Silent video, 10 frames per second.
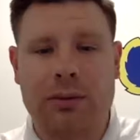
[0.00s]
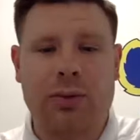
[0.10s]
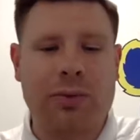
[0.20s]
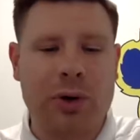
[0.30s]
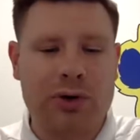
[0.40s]
so
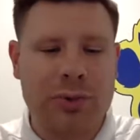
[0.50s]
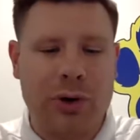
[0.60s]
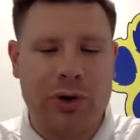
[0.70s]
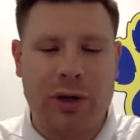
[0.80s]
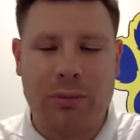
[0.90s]
we
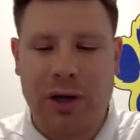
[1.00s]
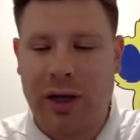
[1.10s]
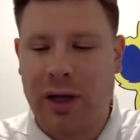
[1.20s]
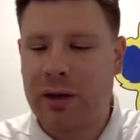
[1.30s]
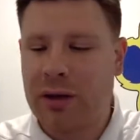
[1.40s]
postponed it on
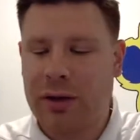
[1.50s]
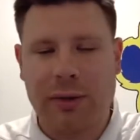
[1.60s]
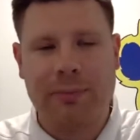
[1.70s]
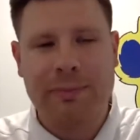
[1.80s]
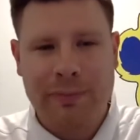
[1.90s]
Monday.
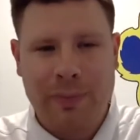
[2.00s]
Yep.